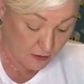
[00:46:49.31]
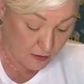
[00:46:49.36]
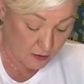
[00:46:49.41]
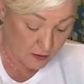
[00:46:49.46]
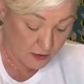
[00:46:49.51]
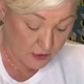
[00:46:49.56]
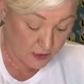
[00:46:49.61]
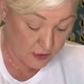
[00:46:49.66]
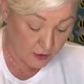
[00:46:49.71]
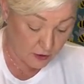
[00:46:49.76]

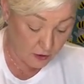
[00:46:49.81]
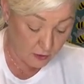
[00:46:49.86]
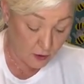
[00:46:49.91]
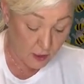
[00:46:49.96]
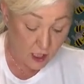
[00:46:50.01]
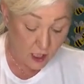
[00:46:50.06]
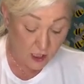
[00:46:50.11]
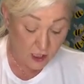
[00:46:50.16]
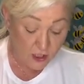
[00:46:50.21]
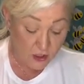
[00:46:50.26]
should take you
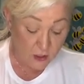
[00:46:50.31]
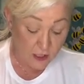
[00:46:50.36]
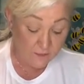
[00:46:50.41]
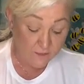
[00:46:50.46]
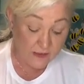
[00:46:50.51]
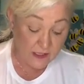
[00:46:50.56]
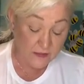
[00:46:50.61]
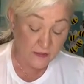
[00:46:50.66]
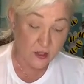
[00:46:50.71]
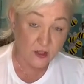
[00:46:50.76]
because you
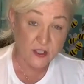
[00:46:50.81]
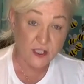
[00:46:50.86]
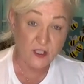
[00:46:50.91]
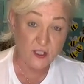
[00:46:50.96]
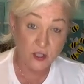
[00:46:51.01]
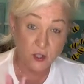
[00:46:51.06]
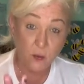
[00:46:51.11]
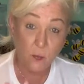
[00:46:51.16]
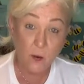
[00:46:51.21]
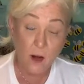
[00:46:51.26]
have there's a
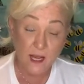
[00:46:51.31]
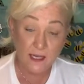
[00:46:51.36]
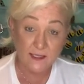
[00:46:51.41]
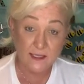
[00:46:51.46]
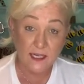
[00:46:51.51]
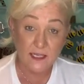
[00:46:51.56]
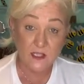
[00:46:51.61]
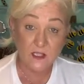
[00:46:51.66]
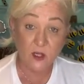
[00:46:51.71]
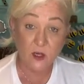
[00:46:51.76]
two
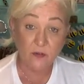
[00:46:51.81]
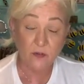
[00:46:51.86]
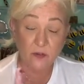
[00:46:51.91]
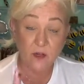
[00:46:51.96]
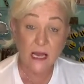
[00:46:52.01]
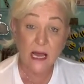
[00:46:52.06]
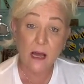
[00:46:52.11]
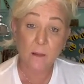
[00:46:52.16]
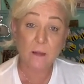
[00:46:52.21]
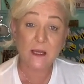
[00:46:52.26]
process so if
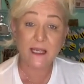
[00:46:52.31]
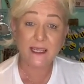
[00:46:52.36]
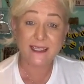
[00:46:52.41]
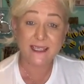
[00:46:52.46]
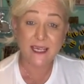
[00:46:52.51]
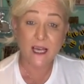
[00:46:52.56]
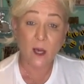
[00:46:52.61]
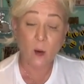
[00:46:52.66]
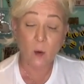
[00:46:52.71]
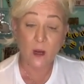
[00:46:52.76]
you come in a
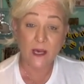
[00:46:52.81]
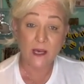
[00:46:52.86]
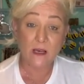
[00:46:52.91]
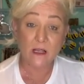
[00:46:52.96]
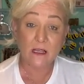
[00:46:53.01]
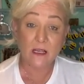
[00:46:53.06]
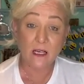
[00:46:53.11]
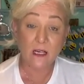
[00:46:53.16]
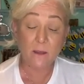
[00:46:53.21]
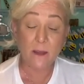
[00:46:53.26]
diy
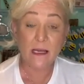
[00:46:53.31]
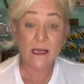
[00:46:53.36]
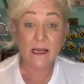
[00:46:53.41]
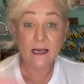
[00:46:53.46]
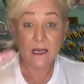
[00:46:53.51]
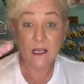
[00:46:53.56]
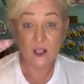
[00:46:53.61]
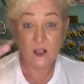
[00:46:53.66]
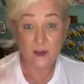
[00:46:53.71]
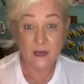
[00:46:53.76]
club
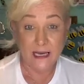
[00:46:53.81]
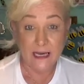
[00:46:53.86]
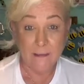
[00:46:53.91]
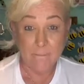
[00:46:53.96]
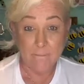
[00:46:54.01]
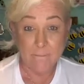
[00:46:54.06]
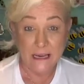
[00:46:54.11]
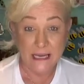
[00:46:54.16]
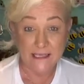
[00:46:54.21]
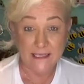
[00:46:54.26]
you
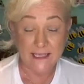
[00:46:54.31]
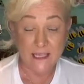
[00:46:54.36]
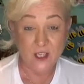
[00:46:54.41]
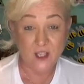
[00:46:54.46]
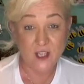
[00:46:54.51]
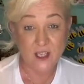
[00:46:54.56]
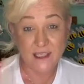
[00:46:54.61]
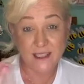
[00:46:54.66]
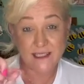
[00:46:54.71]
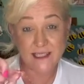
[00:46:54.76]
got a
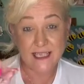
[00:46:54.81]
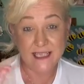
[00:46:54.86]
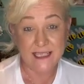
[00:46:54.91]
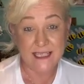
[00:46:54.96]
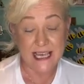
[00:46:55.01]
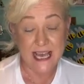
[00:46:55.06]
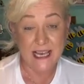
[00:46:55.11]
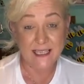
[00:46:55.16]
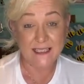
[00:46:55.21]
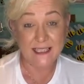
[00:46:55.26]
message and it said
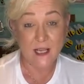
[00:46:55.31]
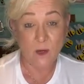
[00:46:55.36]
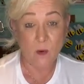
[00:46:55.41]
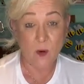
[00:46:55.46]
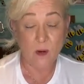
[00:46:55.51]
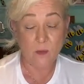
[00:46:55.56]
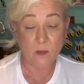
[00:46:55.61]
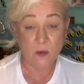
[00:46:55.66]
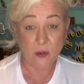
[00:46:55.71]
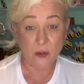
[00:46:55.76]
yes i
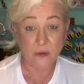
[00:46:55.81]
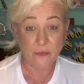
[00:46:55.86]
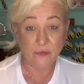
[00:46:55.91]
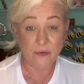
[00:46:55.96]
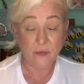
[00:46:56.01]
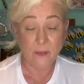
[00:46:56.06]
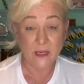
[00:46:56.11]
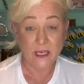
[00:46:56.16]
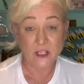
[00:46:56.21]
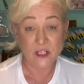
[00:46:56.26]
want more
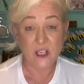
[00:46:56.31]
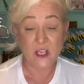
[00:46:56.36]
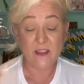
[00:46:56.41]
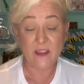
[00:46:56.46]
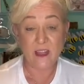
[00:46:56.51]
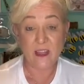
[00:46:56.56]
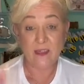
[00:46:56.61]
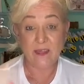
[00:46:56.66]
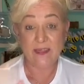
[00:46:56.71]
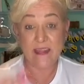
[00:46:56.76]

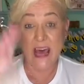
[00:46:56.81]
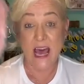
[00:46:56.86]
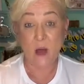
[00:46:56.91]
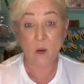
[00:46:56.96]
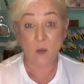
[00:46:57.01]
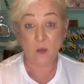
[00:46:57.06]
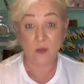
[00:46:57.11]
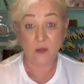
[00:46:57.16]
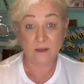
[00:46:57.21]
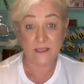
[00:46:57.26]
information
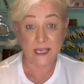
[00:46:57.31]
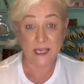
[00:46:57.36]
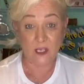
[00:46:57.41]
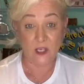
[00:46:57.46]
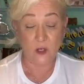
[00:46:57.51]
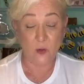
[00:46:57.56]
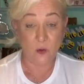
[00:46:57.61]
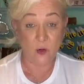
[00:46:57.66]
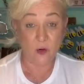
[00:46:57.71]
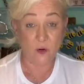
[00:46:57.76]
that will
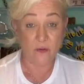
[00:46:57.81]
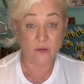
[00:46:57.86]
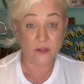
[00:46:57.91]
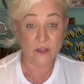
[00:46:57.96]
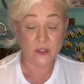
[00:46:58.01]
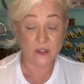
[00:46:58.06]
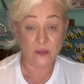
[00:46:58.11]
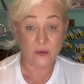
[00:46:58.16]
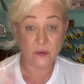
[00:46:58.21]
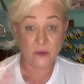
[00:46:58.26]
take you
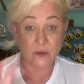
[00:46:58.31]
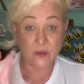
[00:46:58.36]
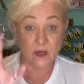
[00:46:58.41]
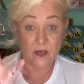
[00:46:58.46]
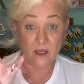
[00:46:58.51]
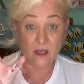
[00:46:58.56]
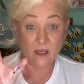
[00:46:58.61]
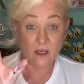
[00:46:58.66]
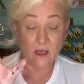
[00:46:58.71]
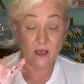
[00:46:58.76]
over to
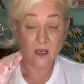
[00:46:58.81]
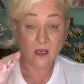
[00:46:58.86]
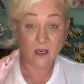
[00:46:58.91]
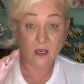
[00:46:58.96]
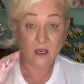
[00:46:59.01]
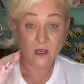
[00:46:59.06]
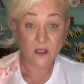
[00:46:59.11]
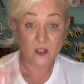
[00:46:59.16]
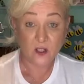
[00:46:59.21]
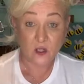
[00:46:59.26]
the
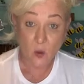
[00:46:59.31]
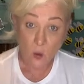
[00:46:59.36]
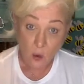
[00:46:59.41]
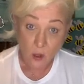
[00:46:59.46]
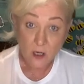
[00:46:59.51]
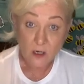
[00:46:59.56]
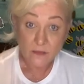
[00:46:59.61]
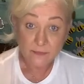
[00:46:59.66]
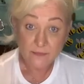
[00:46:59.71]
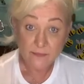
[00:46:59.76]

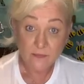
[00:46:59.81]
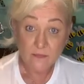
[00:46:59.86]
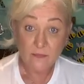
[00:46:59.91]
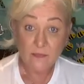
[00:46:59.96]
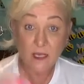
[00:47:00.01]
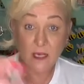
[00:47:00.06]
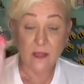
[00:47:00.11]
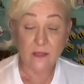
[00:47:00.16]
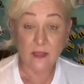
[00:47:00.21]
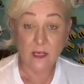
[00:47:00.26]
store
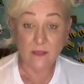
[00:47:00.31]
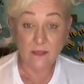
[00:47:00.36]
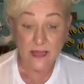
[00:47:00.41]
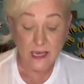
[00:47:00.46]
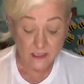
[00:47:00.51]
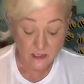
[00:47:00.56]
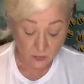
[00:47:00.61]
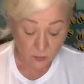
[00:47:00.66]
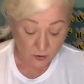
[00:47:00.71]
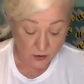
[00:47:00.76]
and then
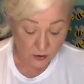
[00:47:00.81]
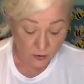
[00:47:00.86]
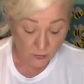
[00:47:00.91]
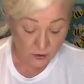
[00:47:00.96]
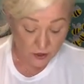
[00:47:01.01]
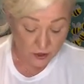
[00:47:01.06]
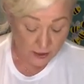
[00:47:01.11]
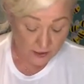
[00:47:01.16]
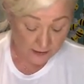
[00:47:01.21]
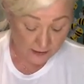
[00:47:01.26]
that's where you
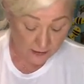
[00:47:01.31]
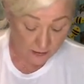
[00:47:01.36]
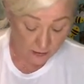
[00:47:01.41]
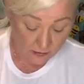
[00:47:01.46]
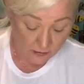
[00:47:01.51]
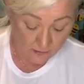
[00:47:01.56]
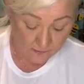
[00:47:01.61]
would check out you